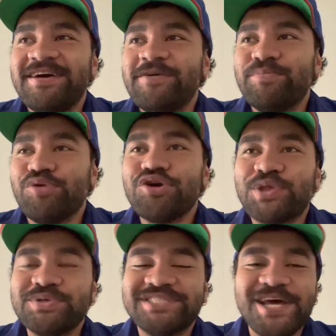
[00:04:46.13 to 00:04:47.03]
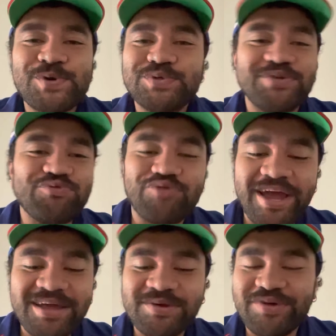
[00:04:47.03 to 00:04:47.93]
broke those tackles and
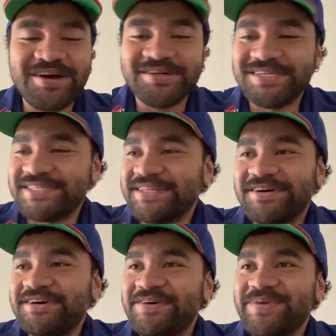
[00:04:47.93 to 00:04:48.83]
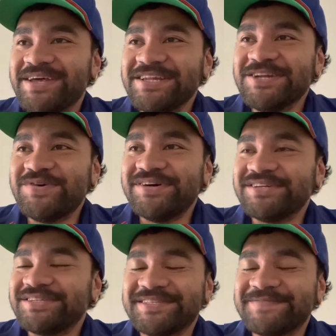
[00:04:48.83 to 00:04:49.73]
ran around, just, oh man, you know what,
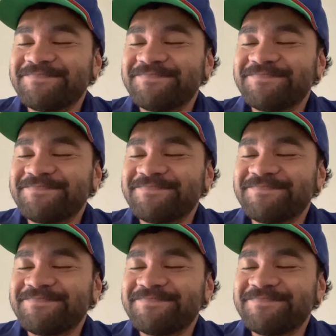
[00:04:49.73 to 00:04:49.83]
it just,